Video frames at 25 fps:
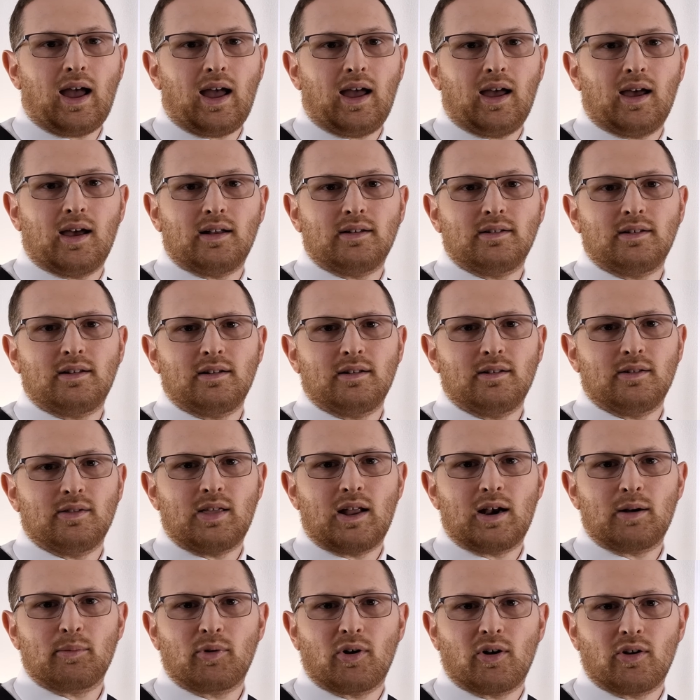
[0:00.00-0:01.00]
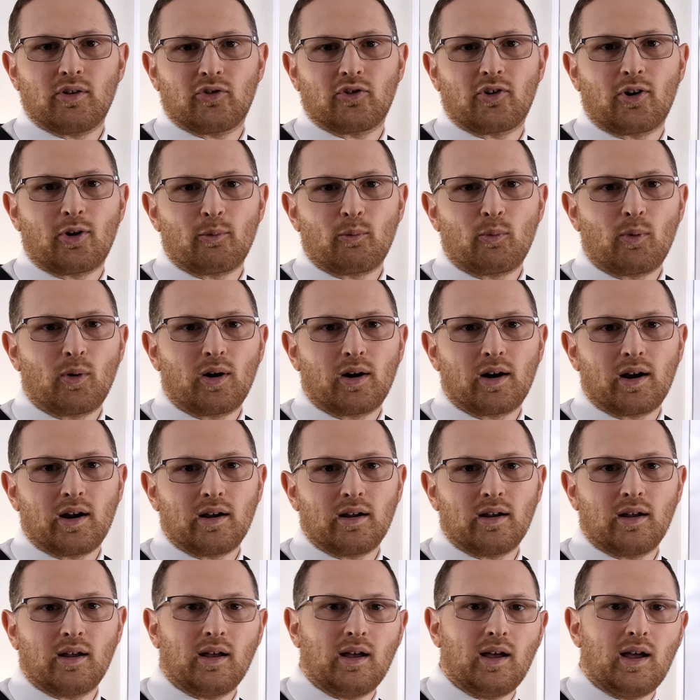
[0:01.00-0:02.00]
and then I'm going to start
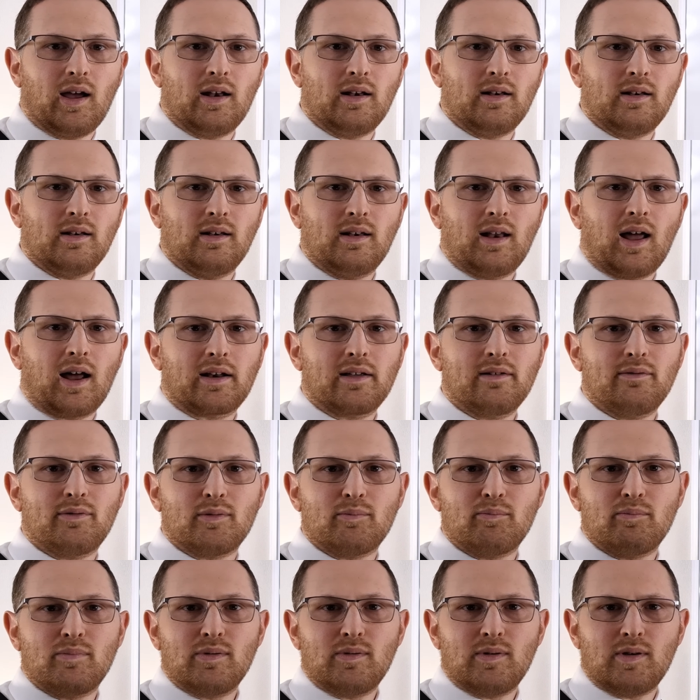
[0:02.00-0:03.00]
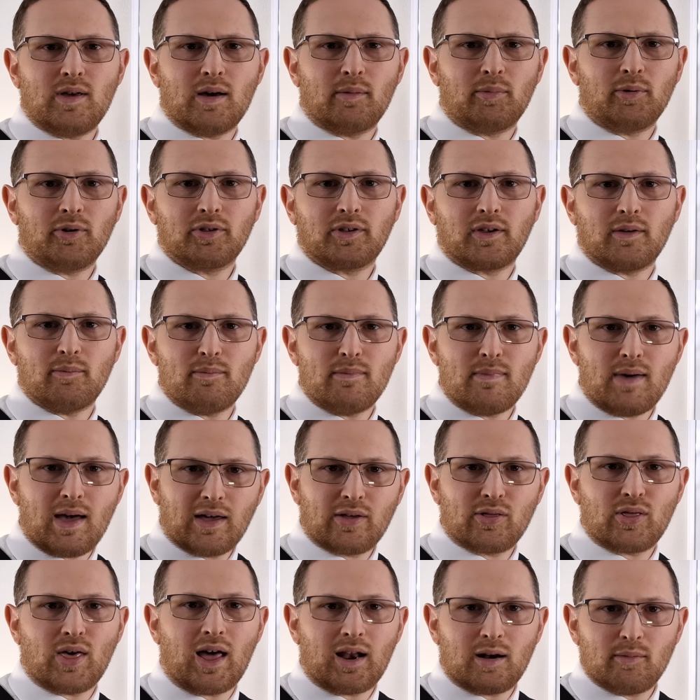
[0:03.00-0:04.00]
working and not even be able to
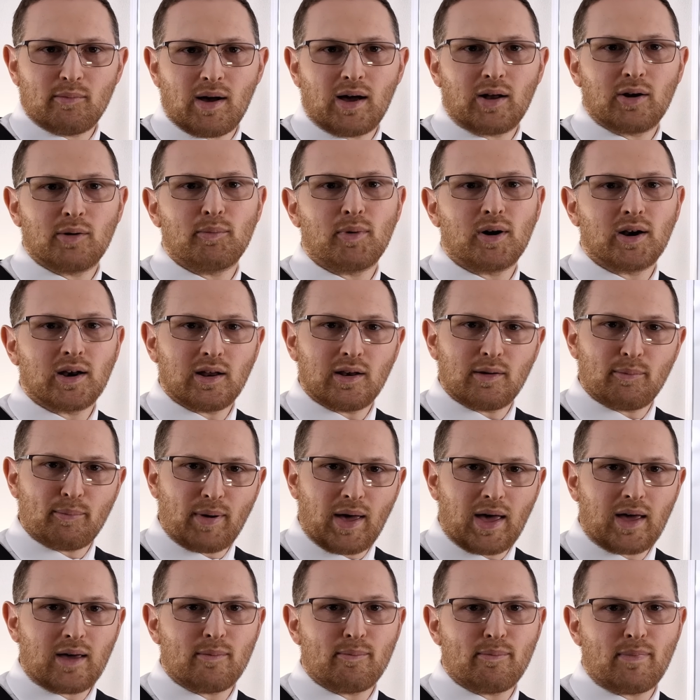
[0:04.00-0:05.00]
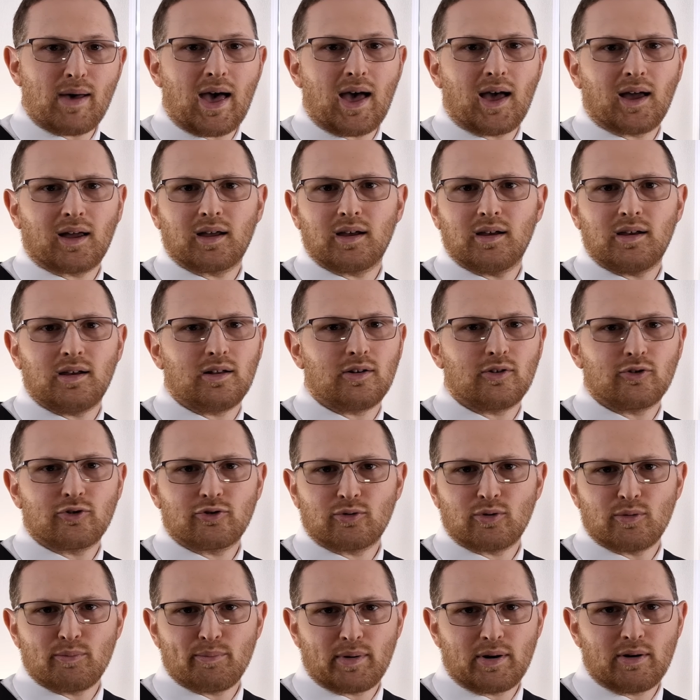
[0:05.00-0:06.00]
make that amount of money to pay it back in a
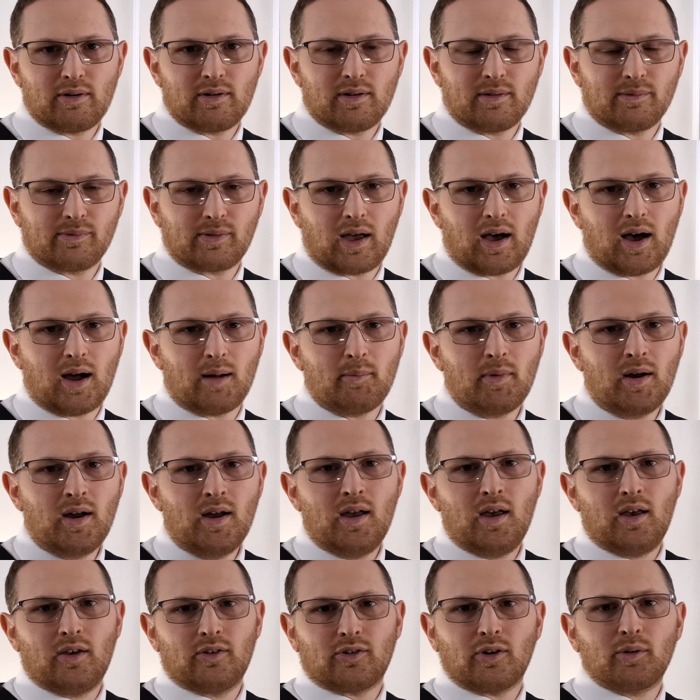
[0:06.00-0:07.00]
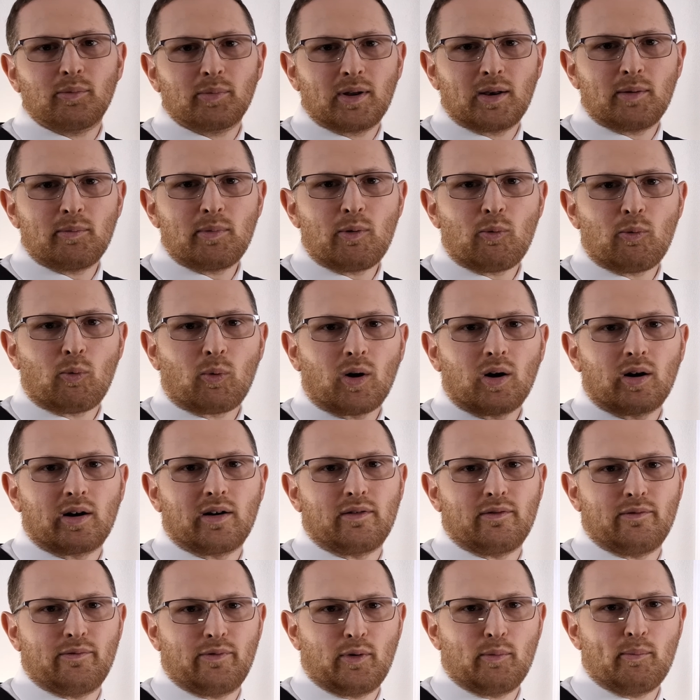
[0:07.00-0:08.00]
short period of time. So I'm going to be
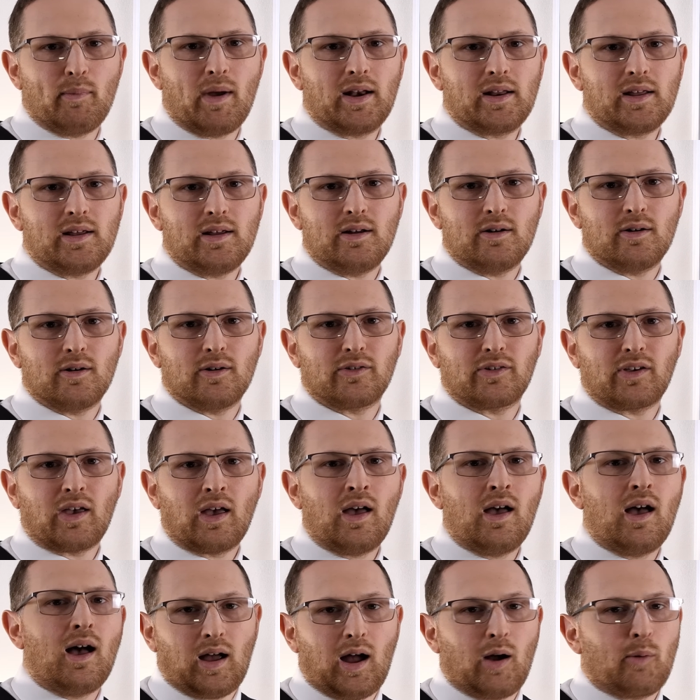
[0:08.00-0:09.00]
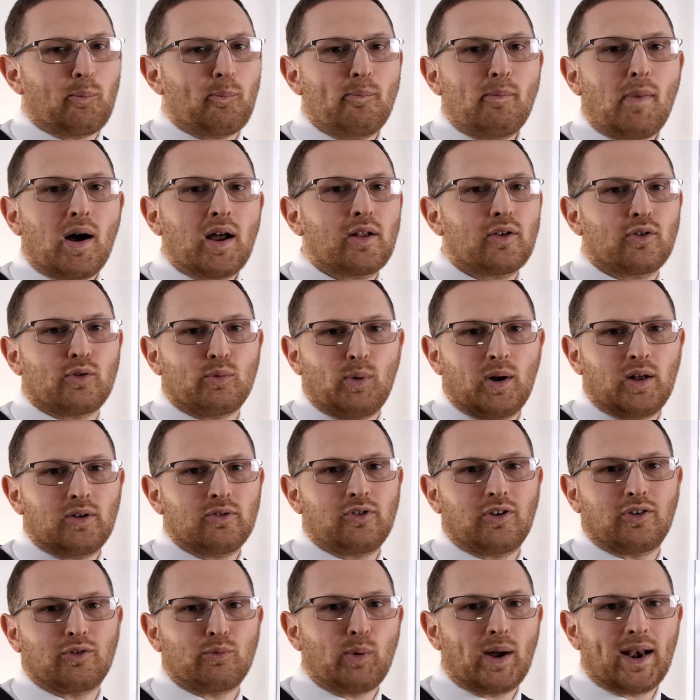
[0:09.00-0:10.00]
working for many years. I might as well
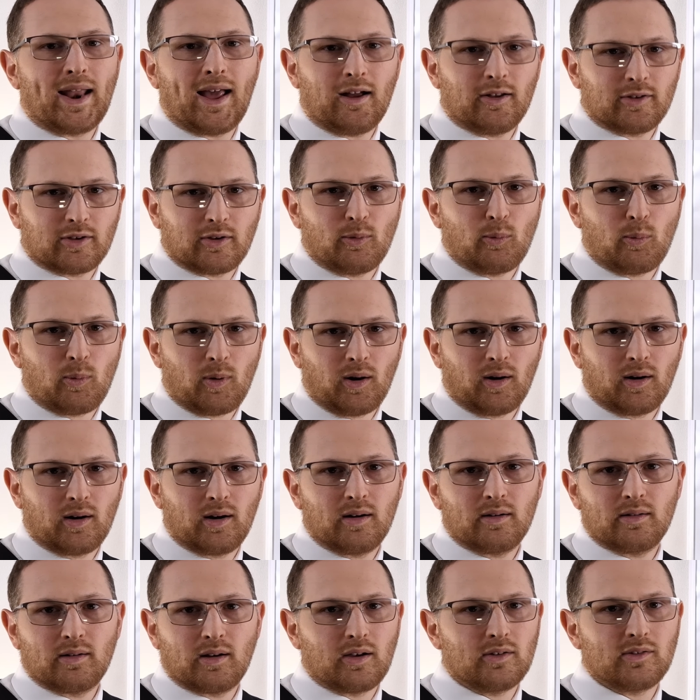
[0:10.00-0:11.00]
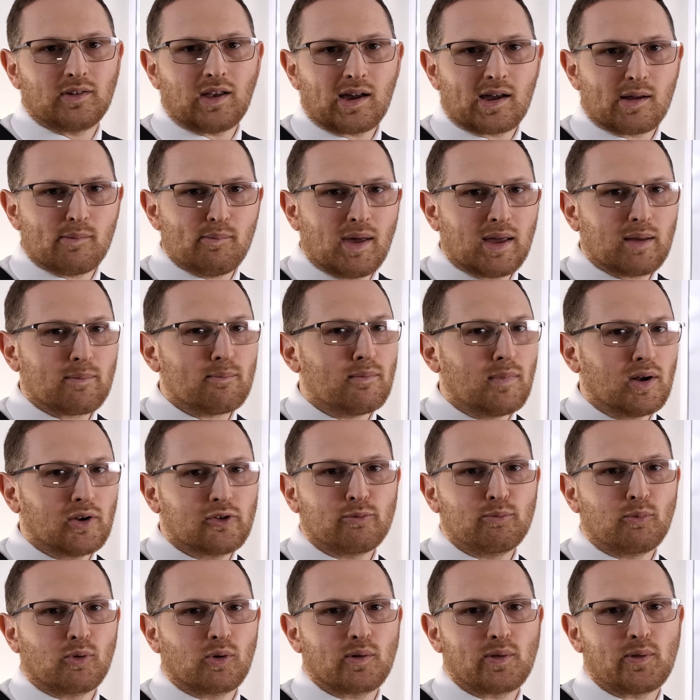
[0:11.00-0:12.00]
just went out to work, because I can make
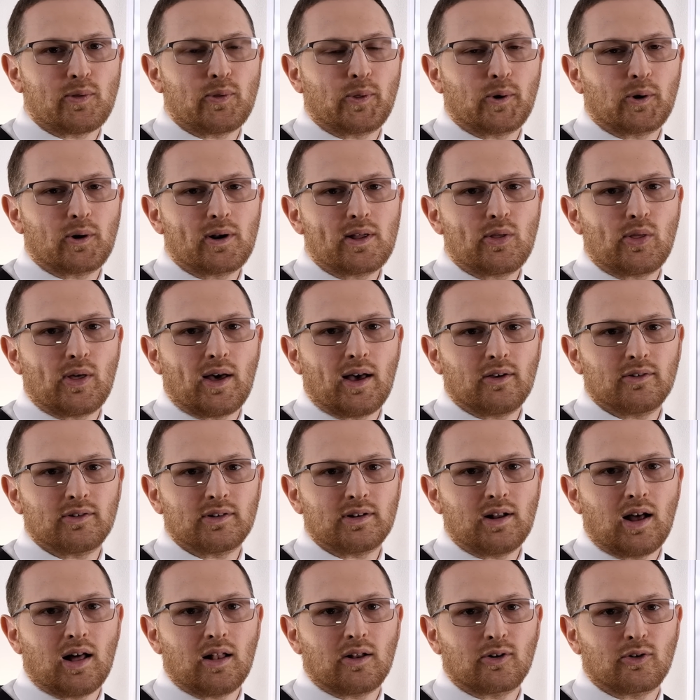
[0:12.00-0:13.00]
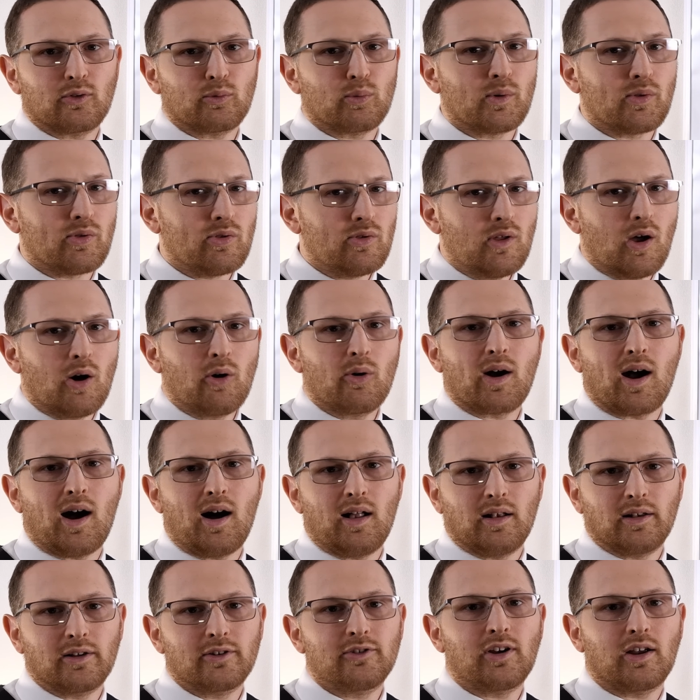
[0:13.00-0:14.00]
much more than $30,000 with no
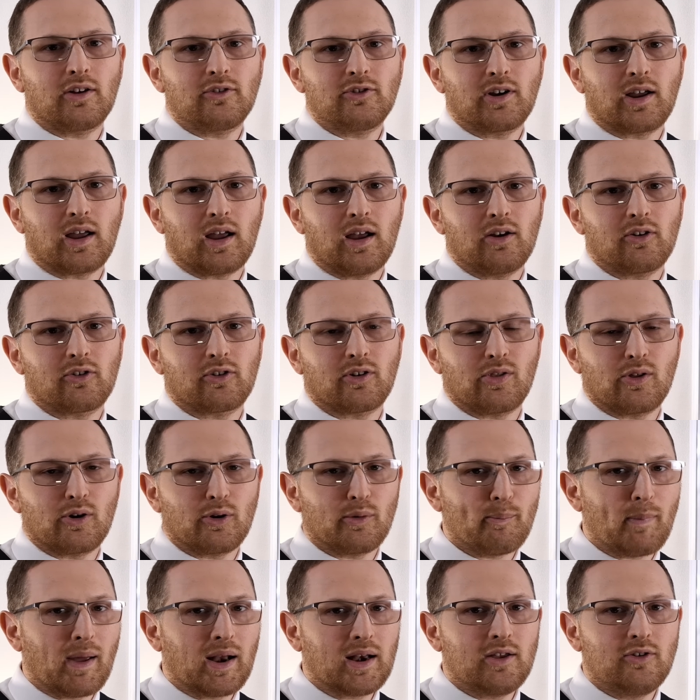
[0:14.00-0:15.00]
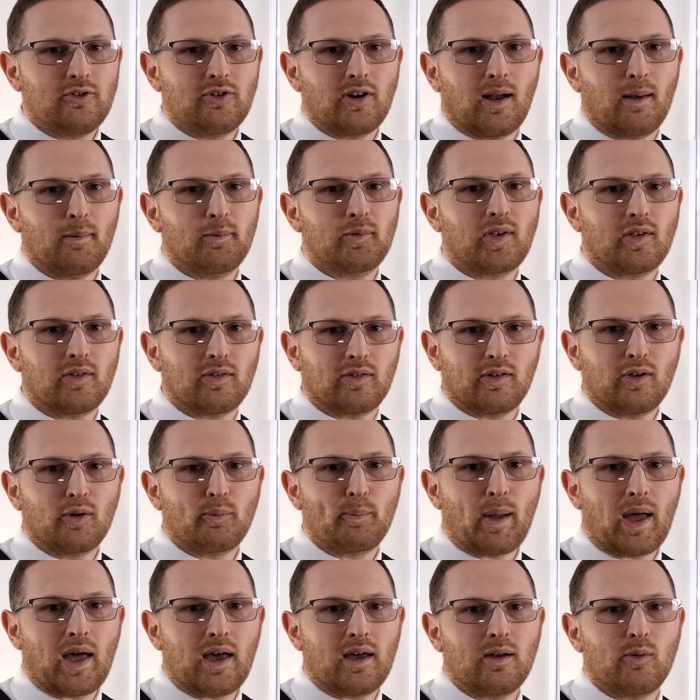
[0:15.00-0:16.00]
college education. There are many jobs that
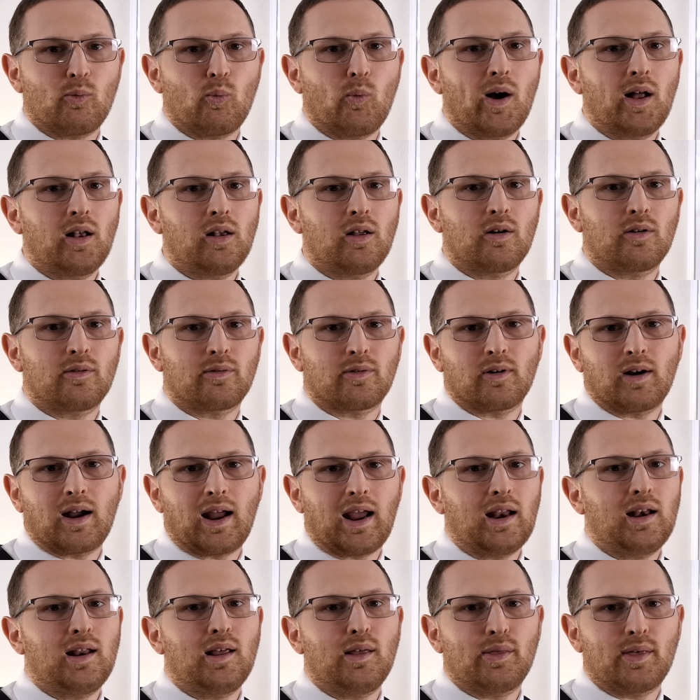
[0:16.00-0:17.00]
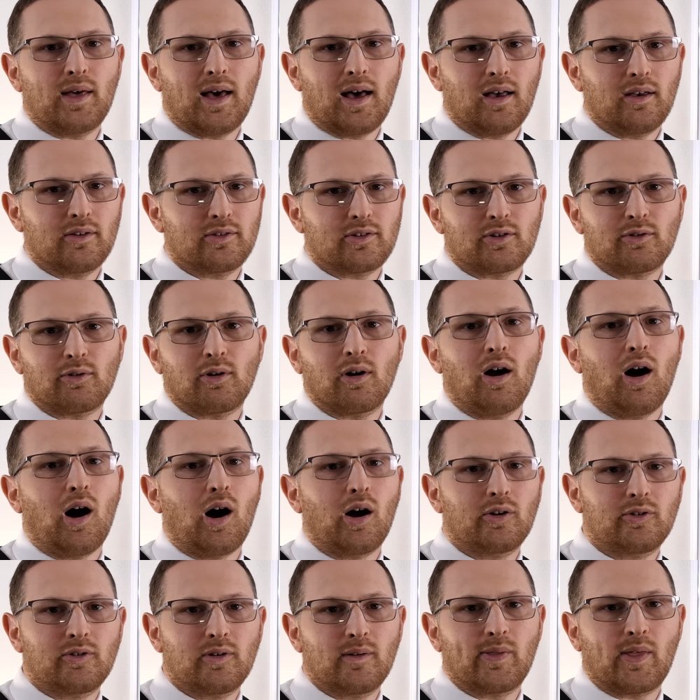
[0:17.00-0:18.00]
still pay well over $80,000 or
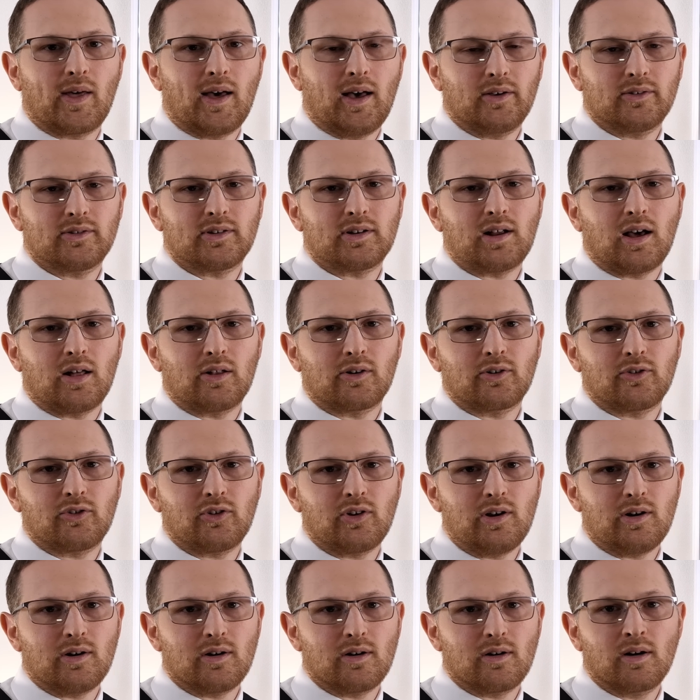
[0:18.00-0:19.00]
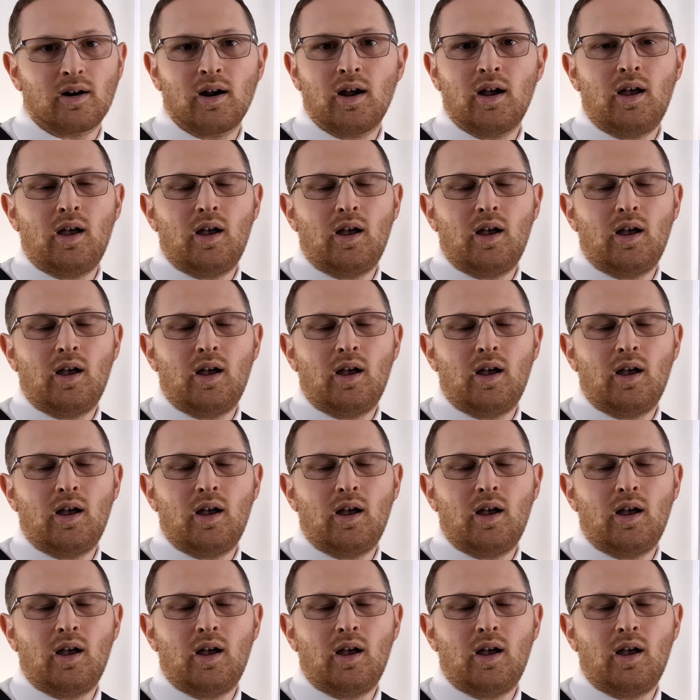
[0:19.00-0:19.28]
$100,000 a year.